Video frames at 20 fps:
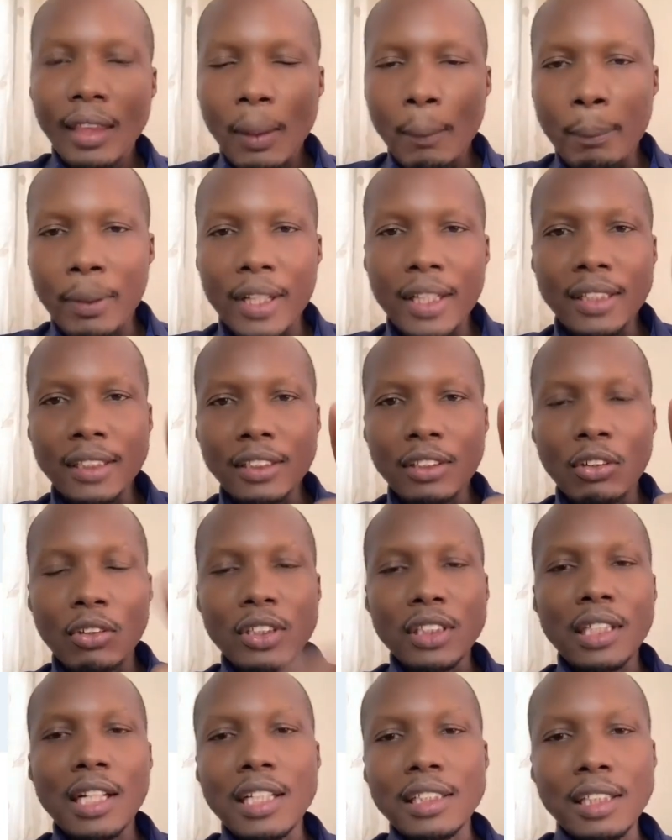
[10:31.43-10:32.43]
Please
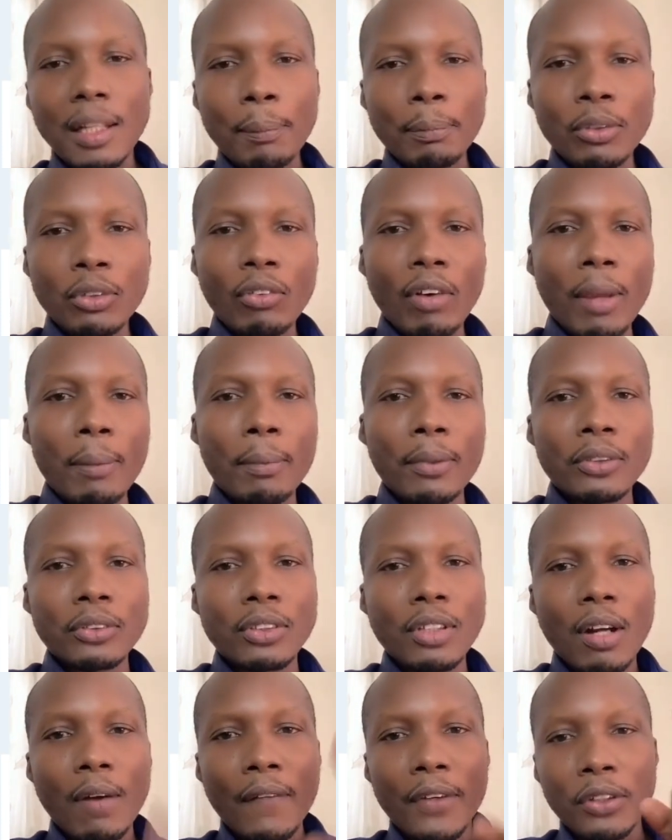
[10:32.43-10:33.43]
consider subscribing
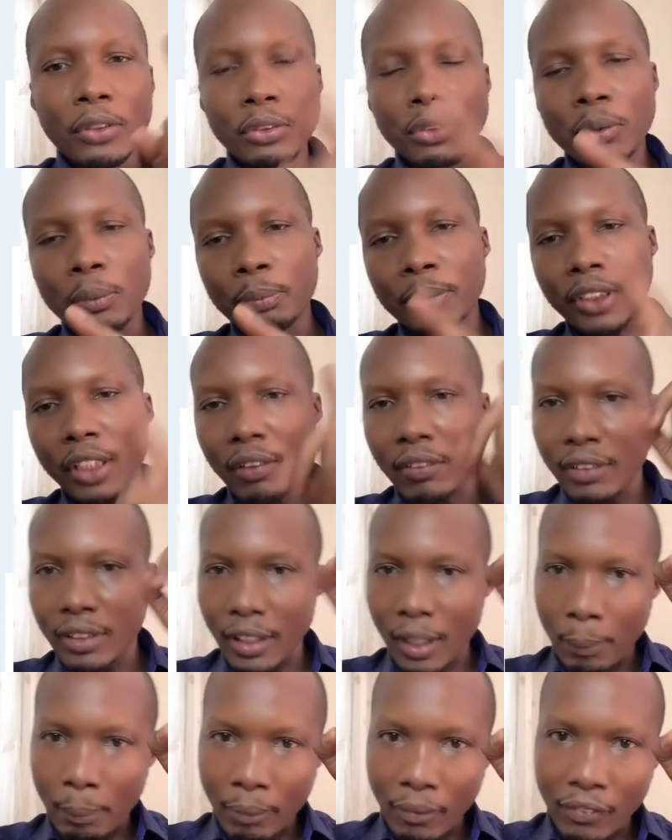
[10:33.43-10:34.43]
to our YouTube channel
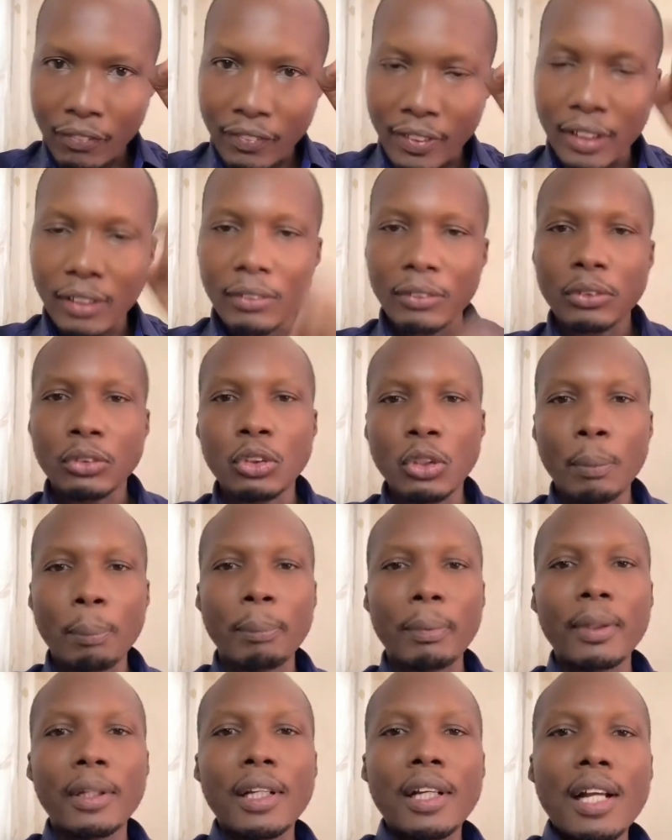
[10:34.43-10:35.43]
in the profile on
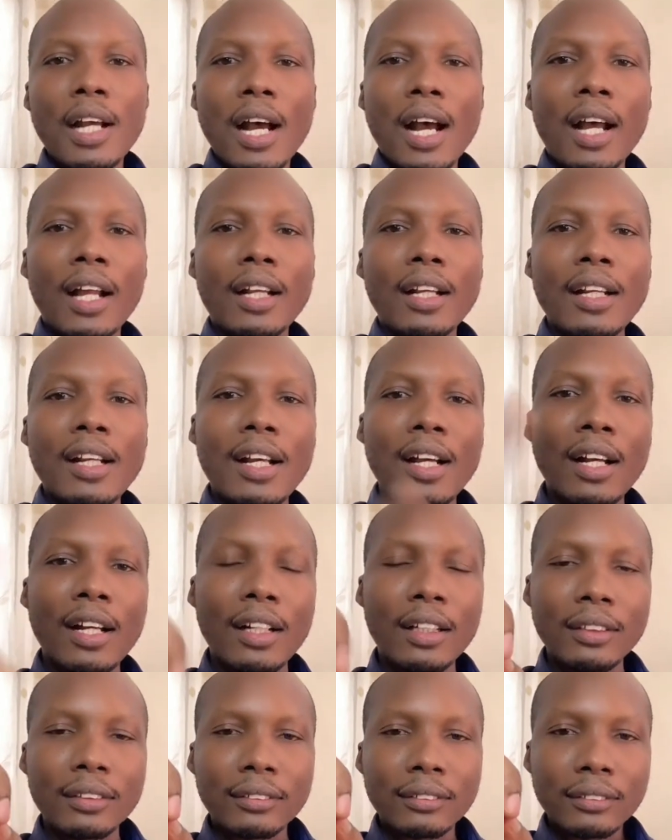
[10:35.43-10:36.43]
top, and
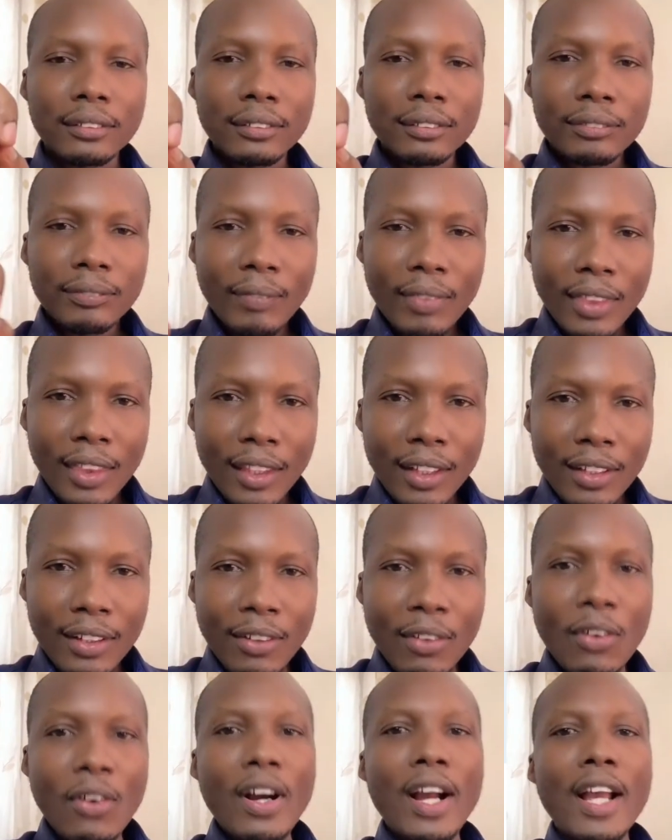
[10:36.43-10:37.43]

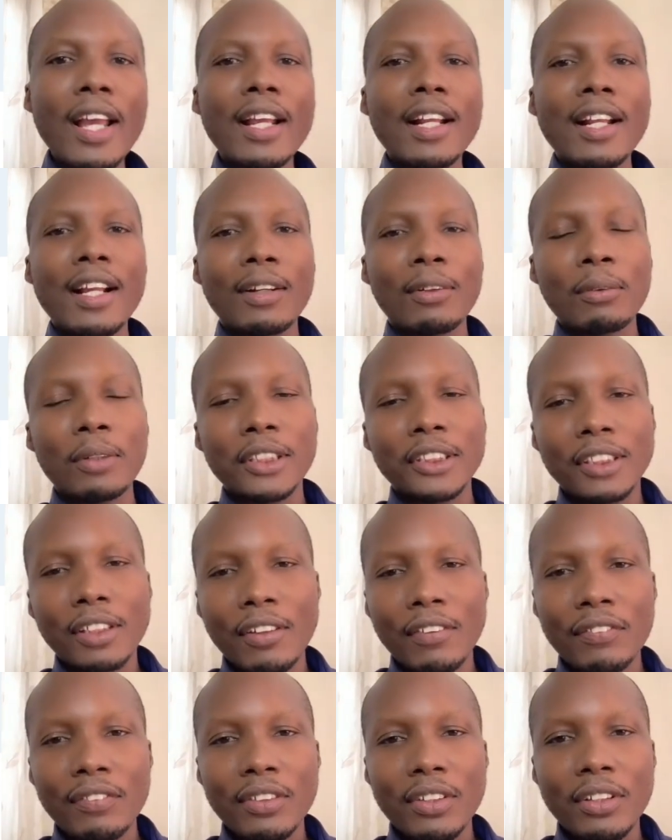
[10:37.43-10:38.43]
go ahead and watch
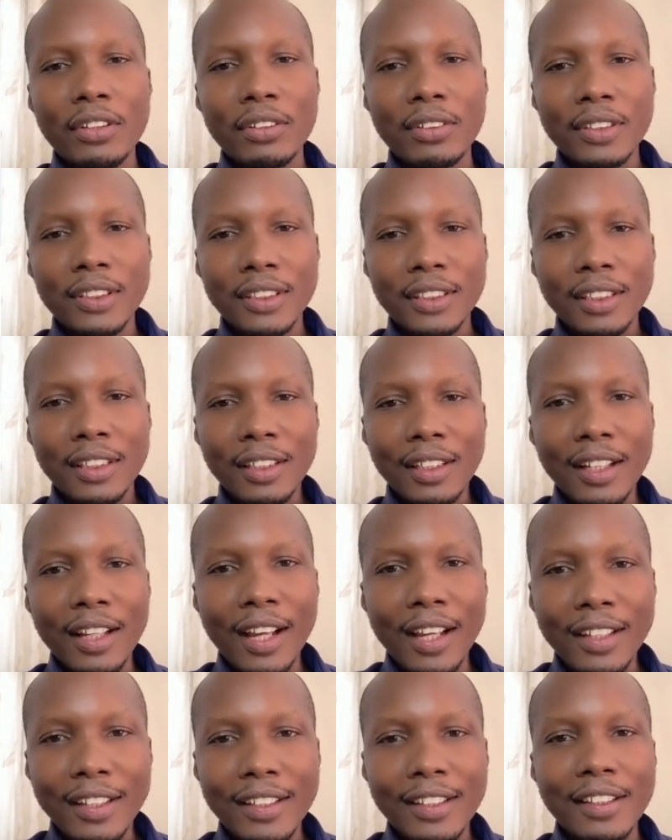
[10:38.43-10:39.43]
our videos,
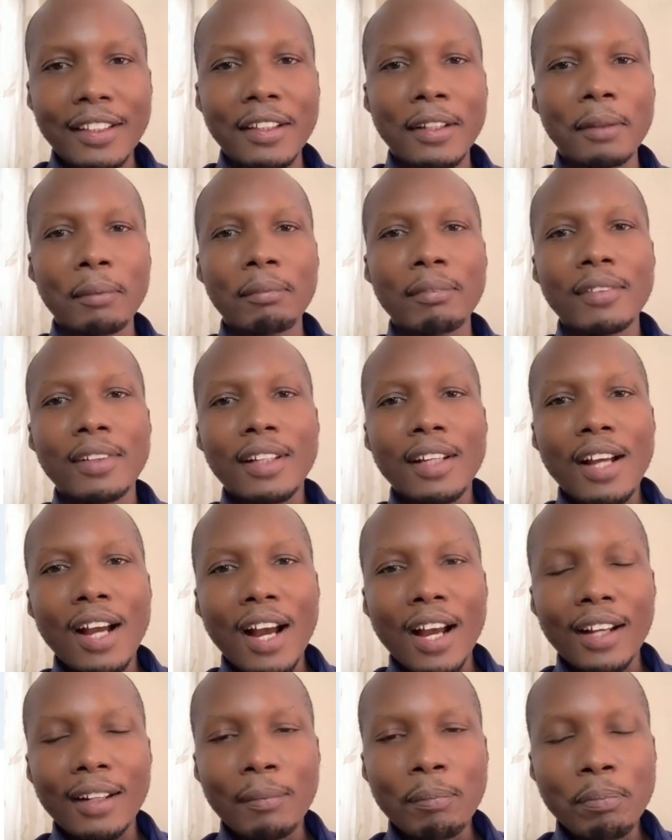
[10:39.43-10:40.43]
like them,
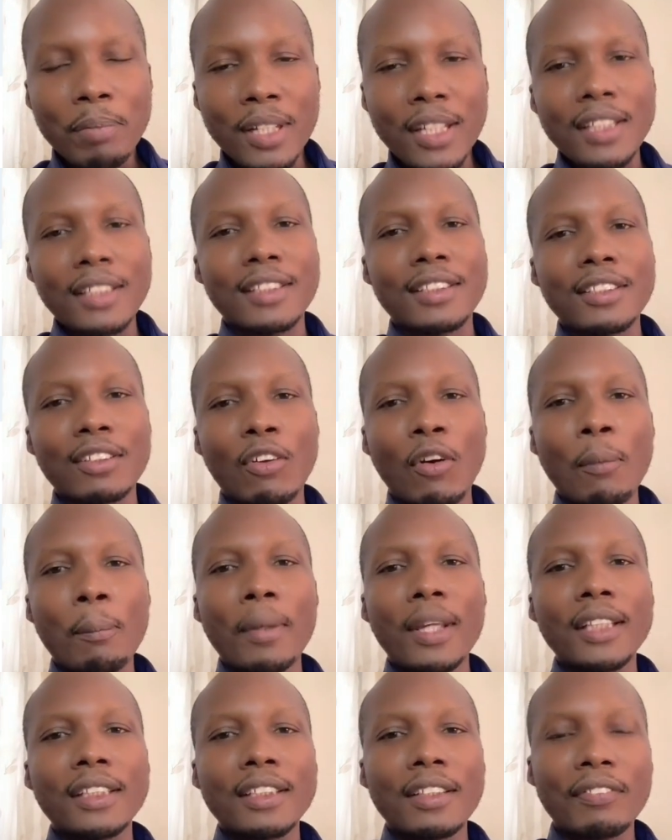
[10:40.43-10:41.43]
and please
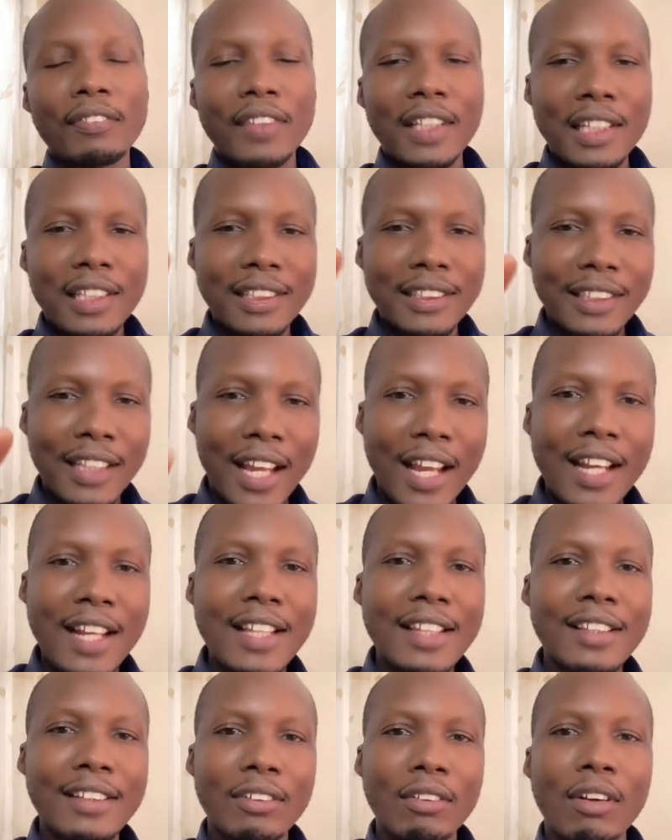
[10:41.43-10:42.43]
comment if there is
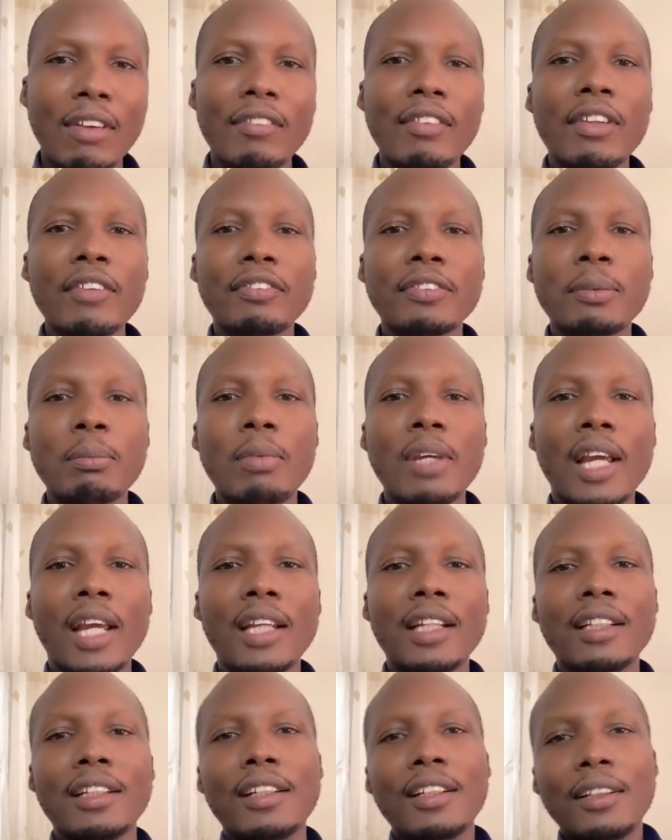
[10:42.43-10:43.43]
anything we have left
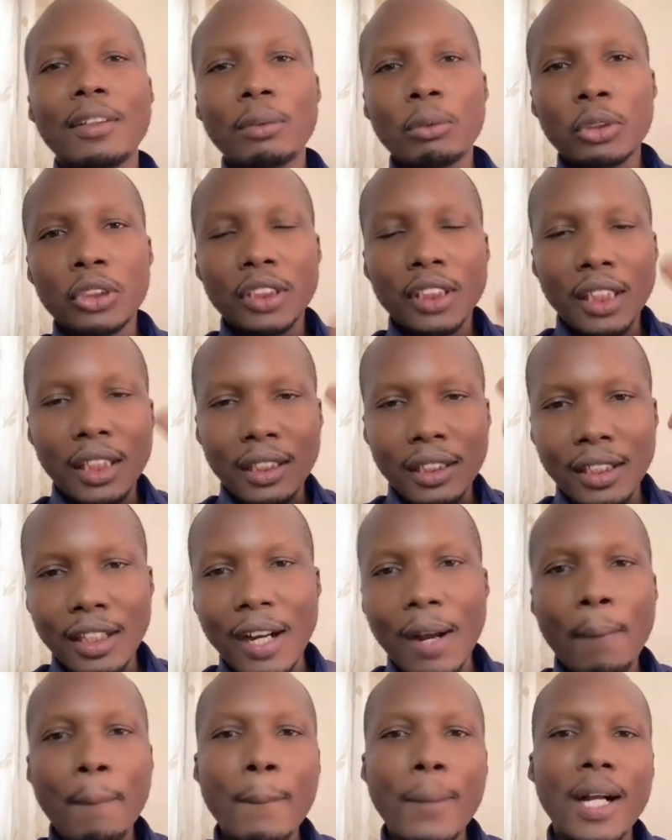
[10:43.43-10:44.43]
behind. We shall
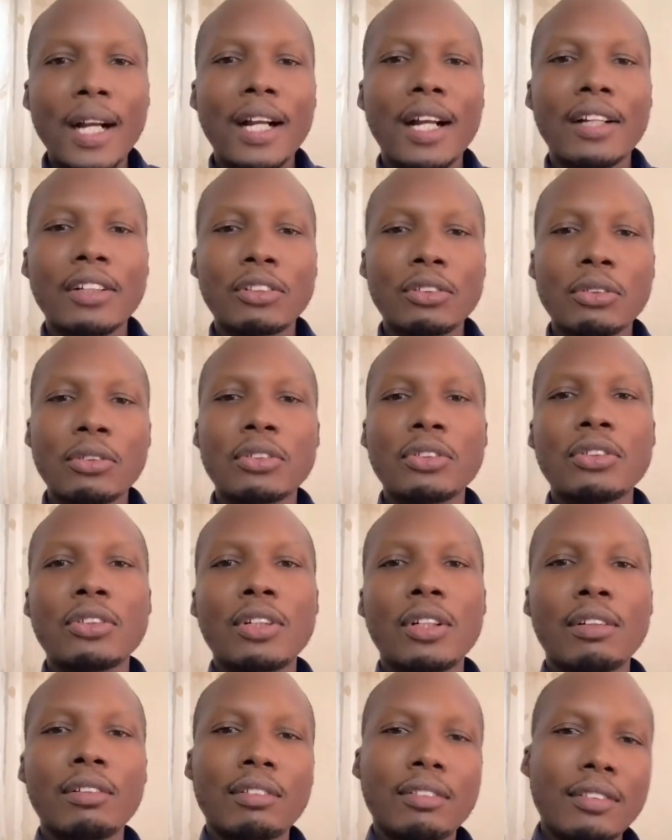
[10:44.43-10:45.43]
come back and sort
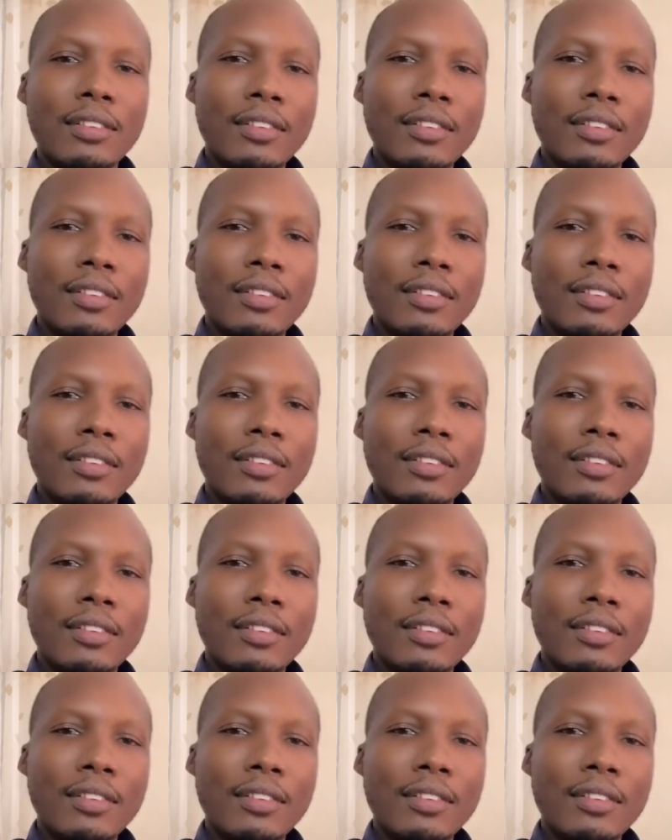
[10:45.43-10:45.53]
you out.